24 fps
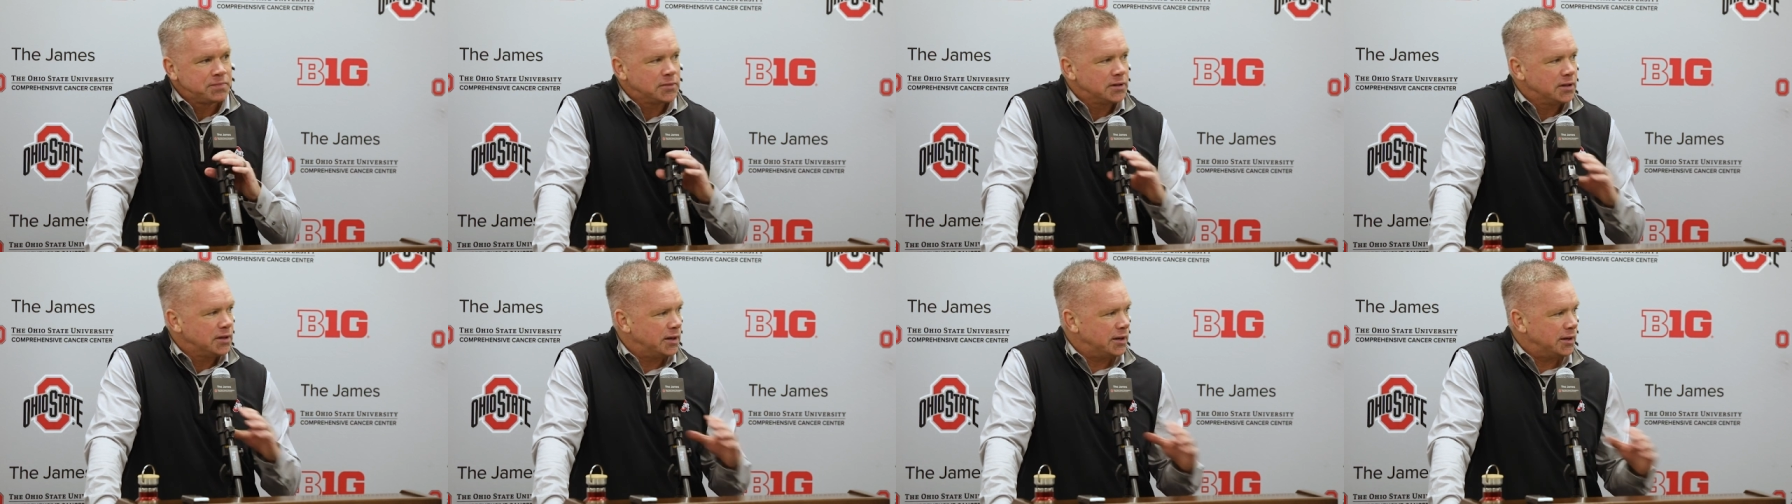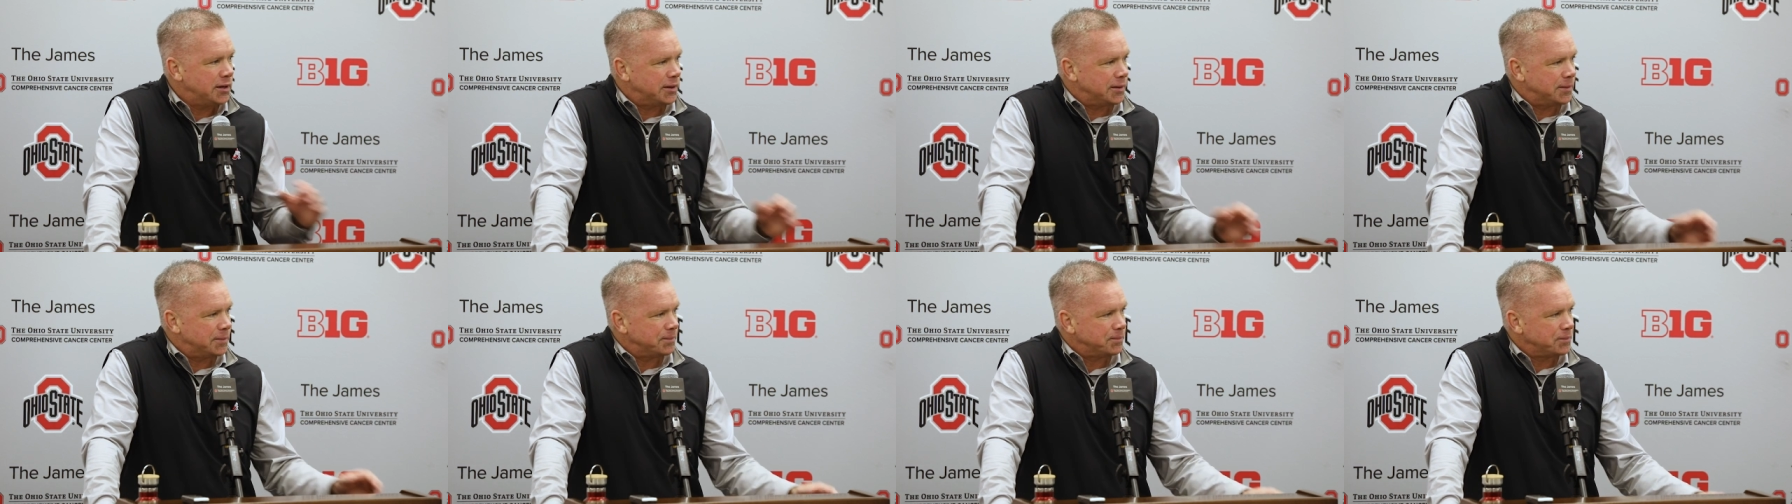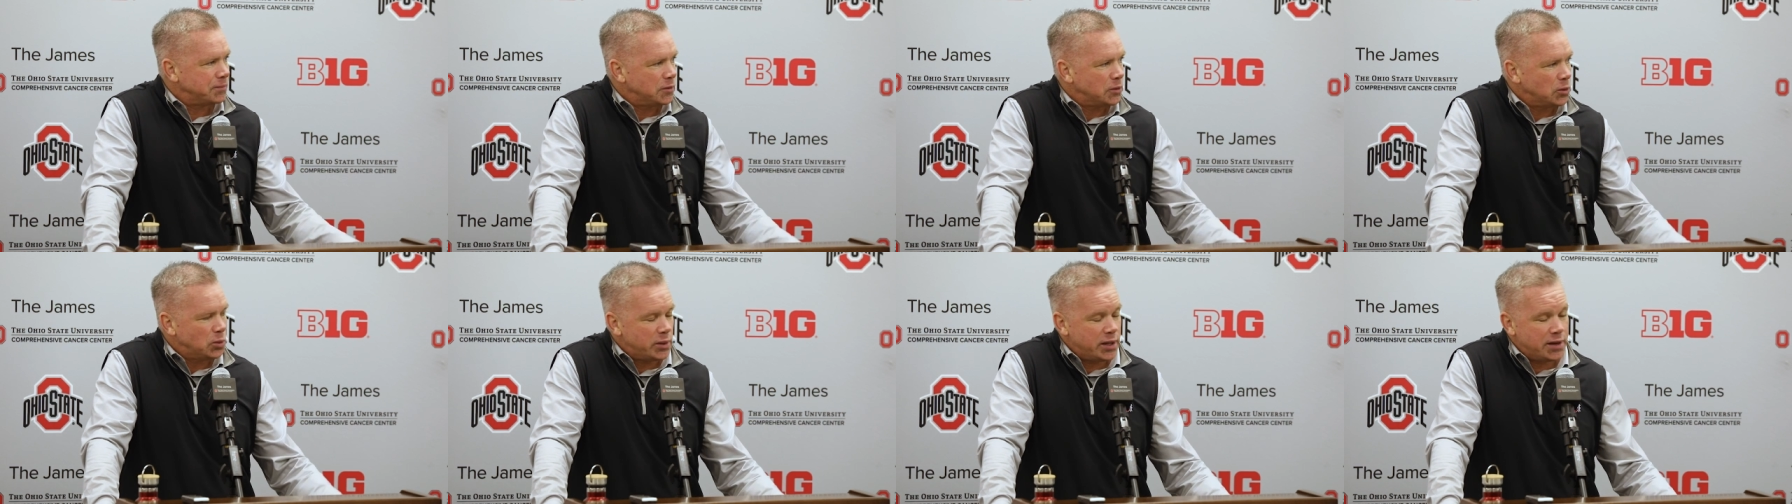
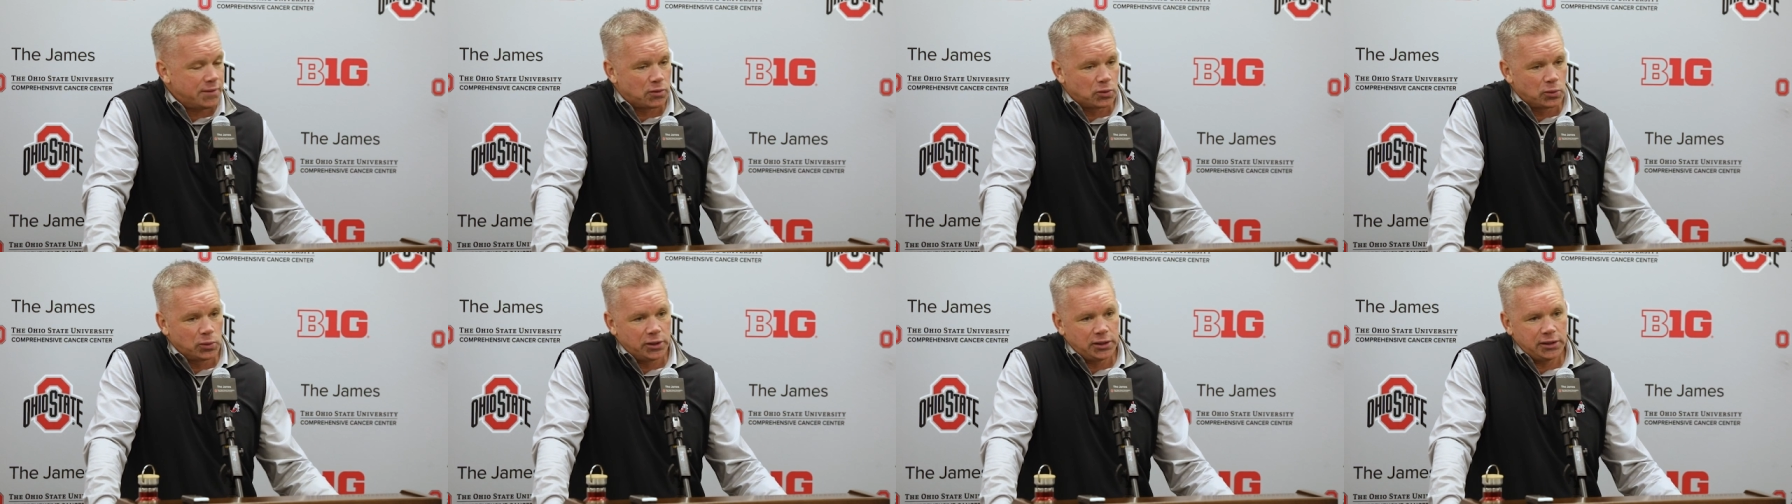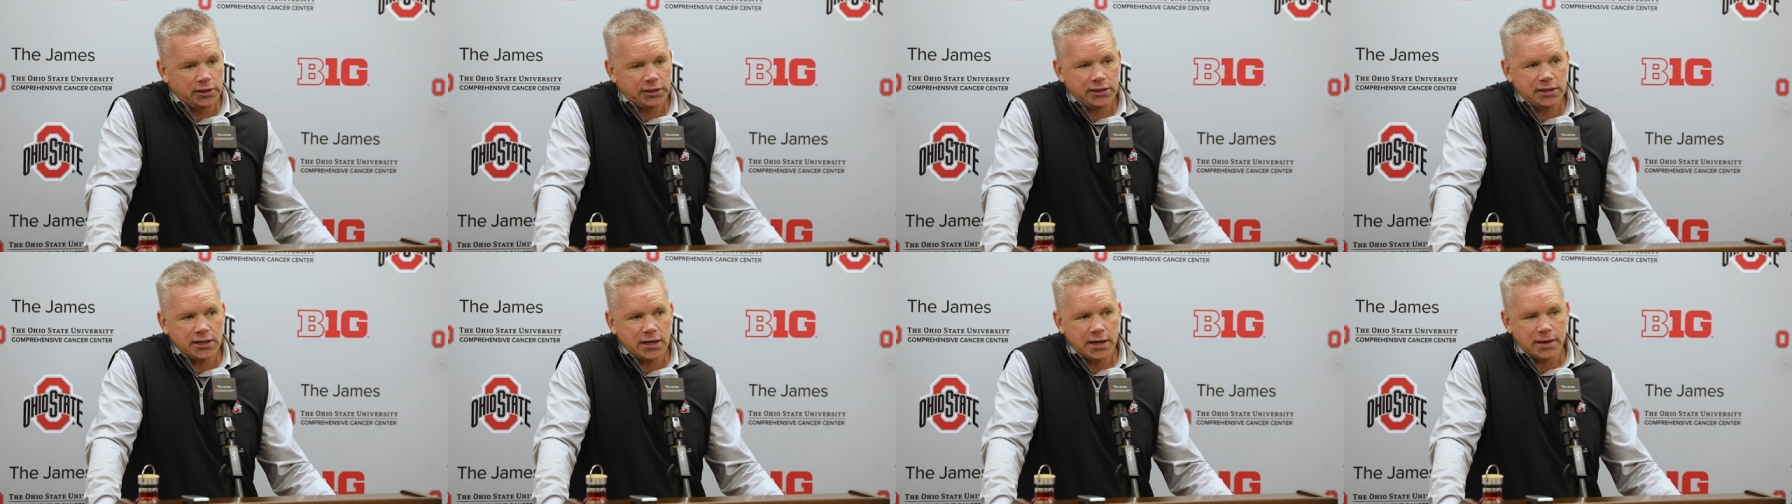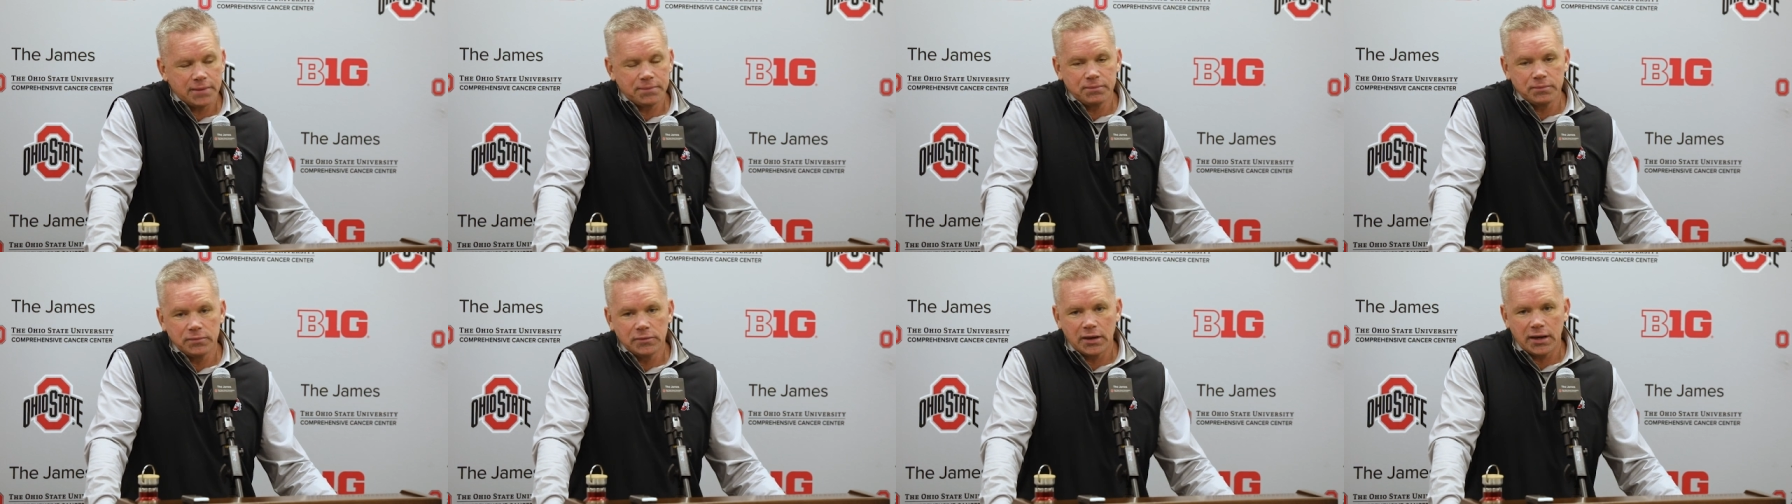Um, we have a really, uh,